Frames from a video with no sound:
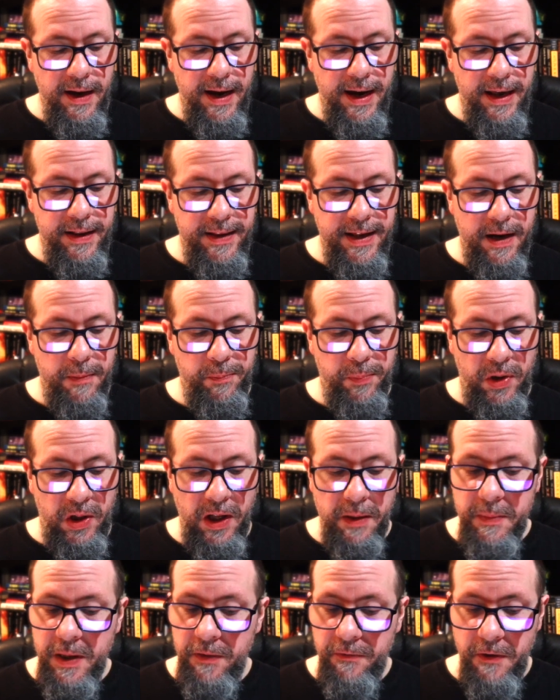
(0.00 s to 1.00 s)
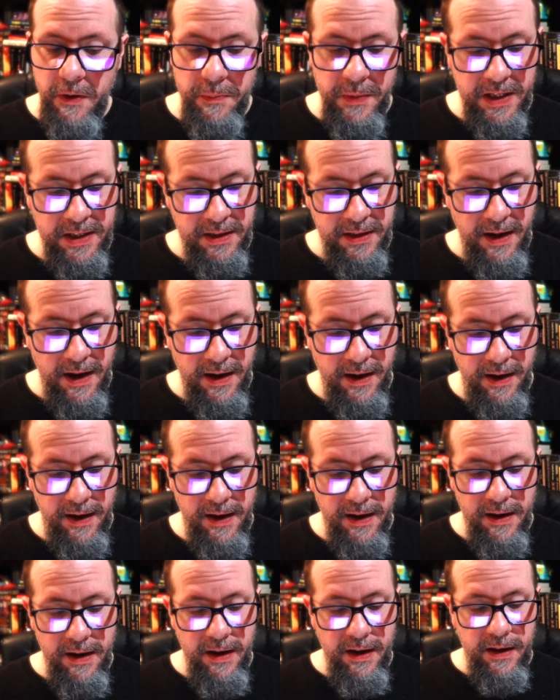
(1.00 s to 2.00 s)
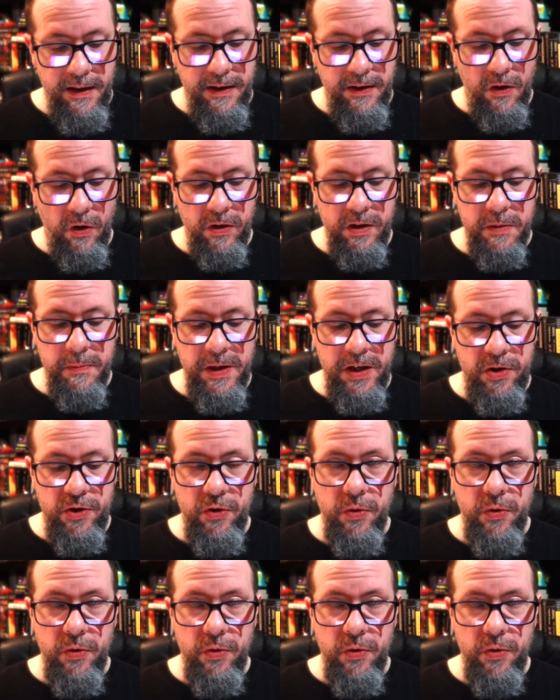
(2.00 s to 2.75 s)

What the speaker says: and that plummet from the sky, the ultimate